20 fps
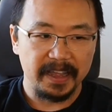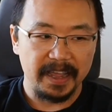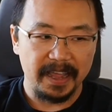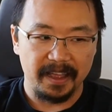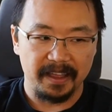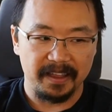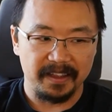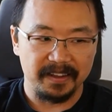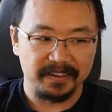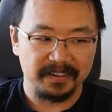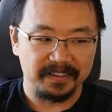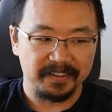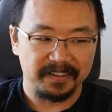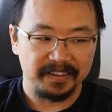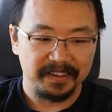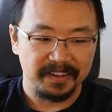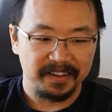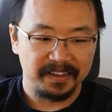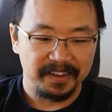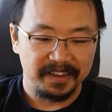And
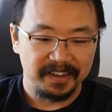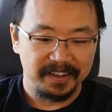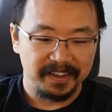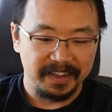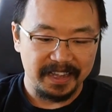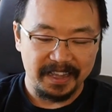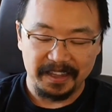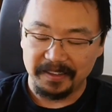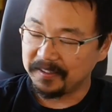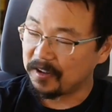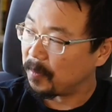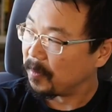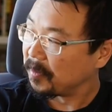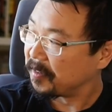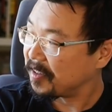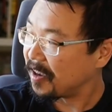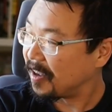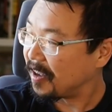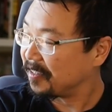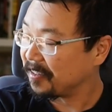it's
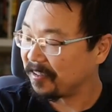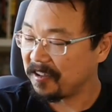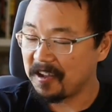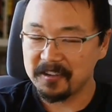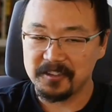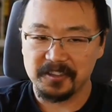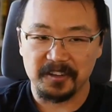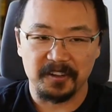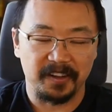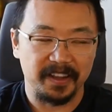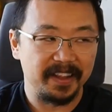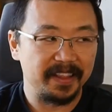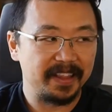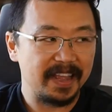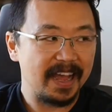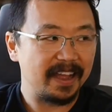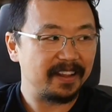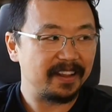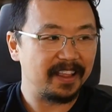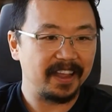almost tautological in
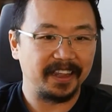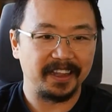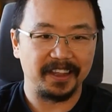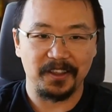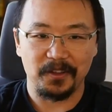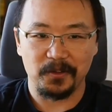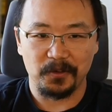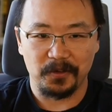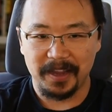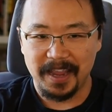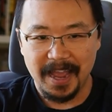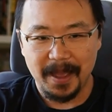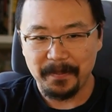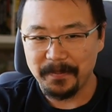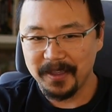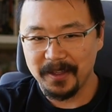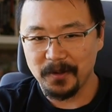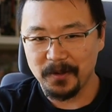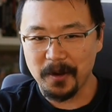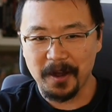that like you
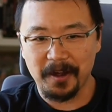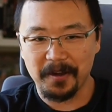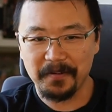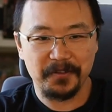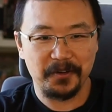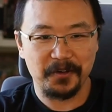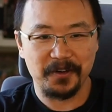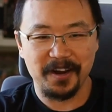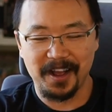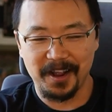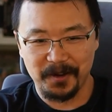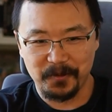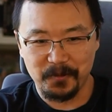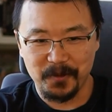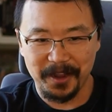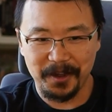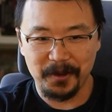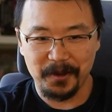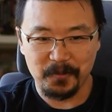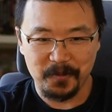can't be aware of
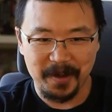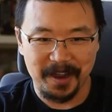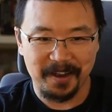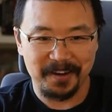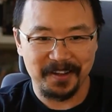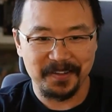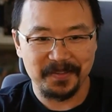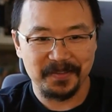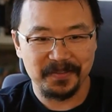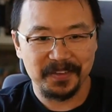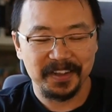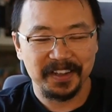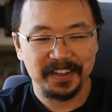what you're aware of.